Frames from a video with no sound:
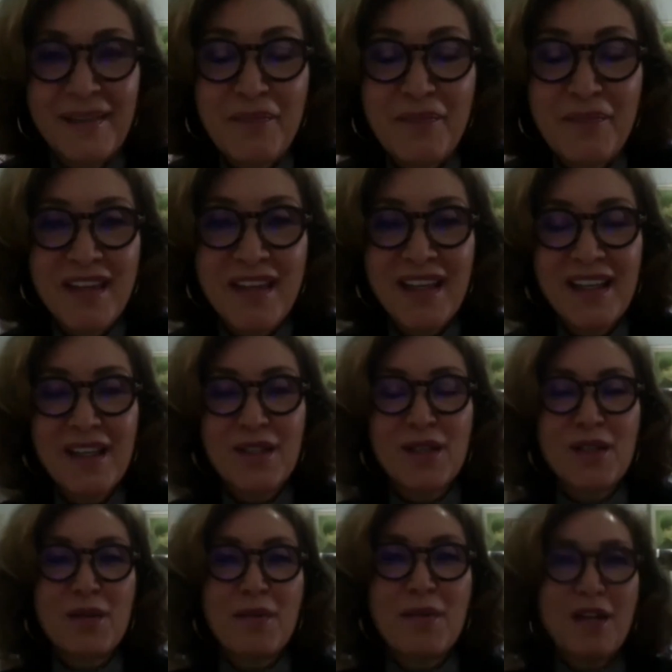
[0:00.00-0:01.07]
Thank you so
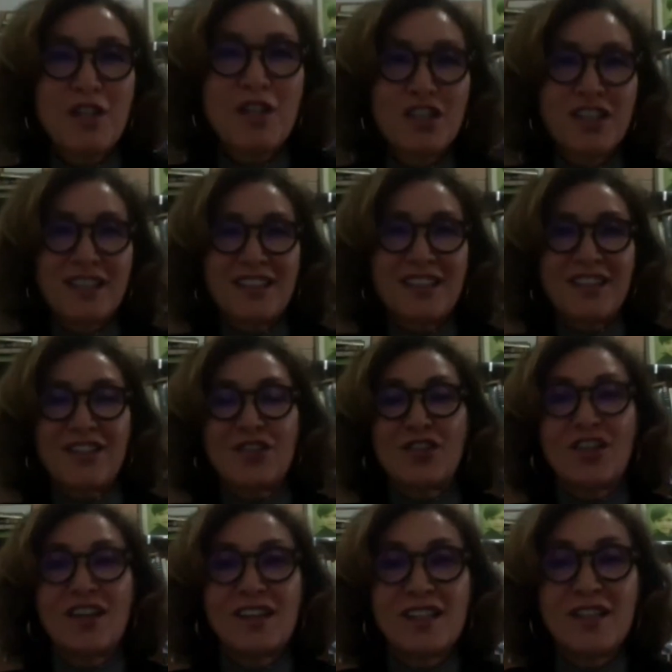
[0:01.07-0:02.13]
much,
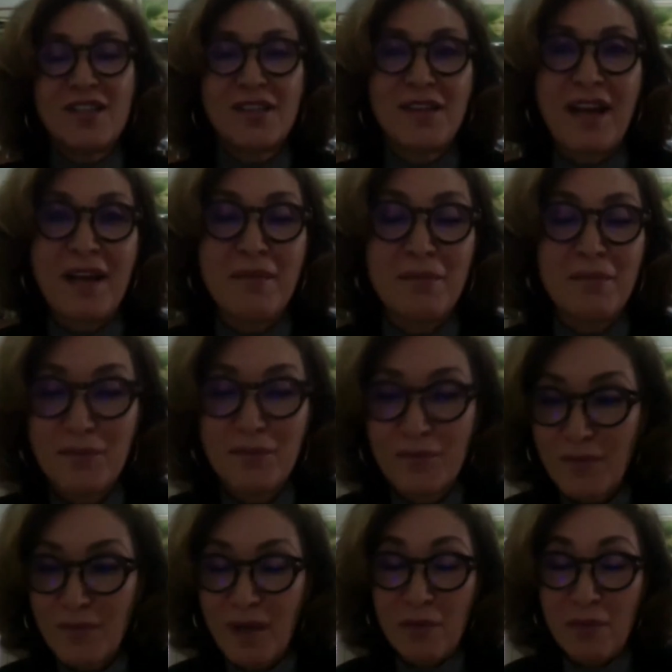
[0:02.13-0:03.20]
Charles. I'm
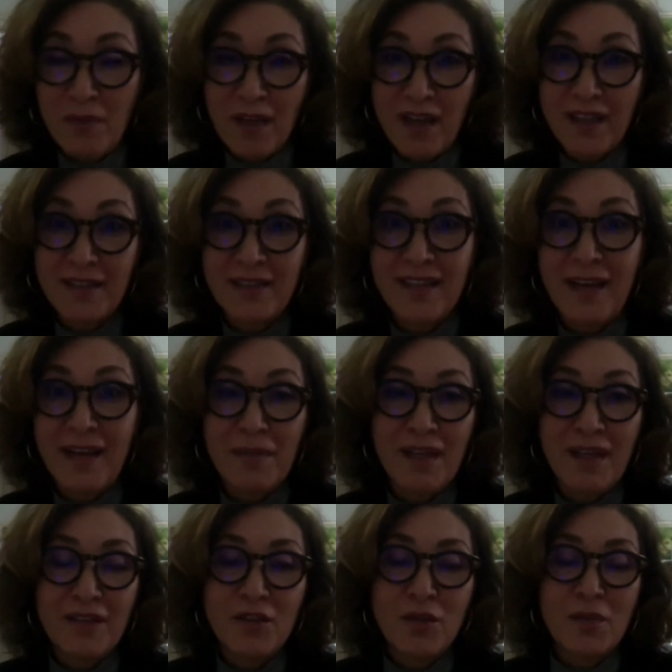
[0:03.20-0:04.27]
glad to
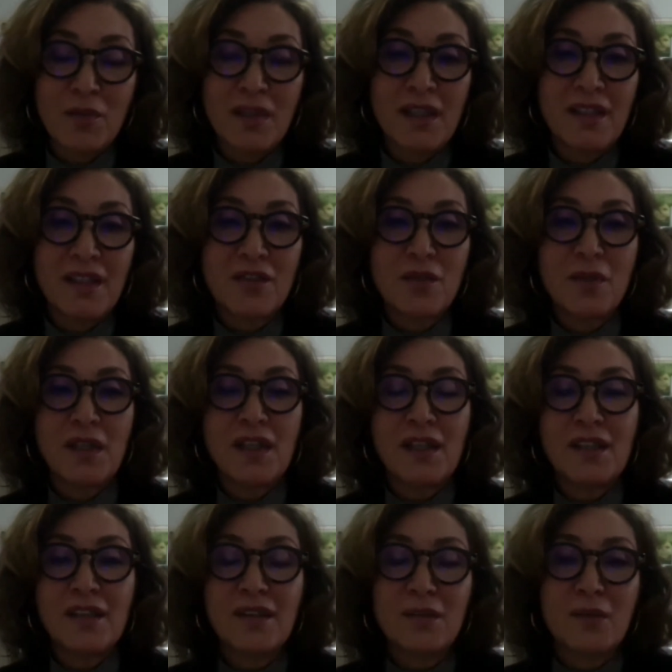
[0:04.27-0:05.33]
be here
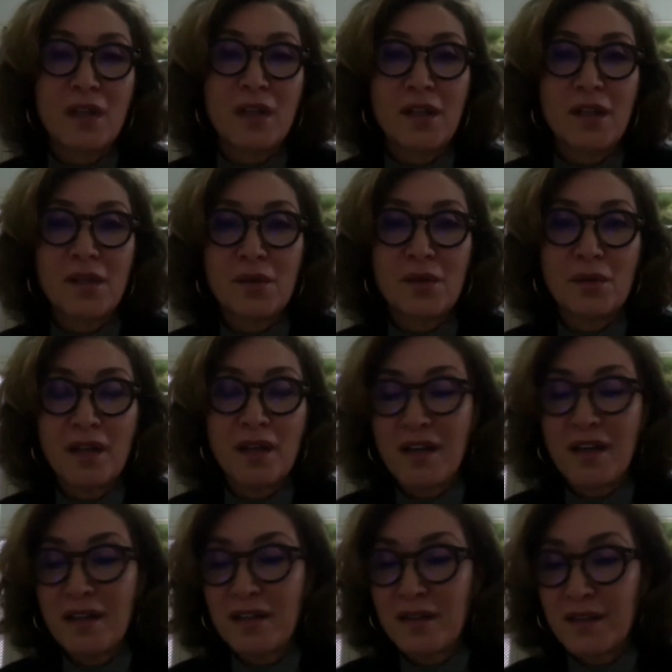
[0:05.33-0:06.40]
with you
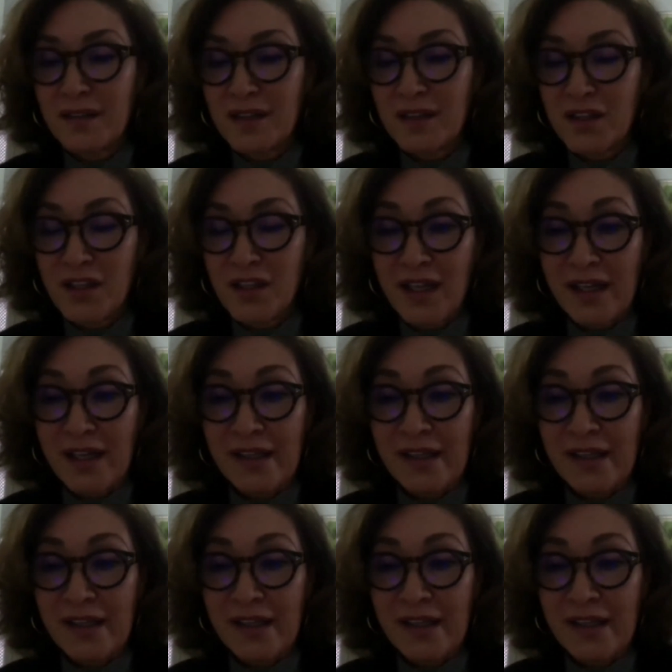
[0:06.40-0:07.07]
today.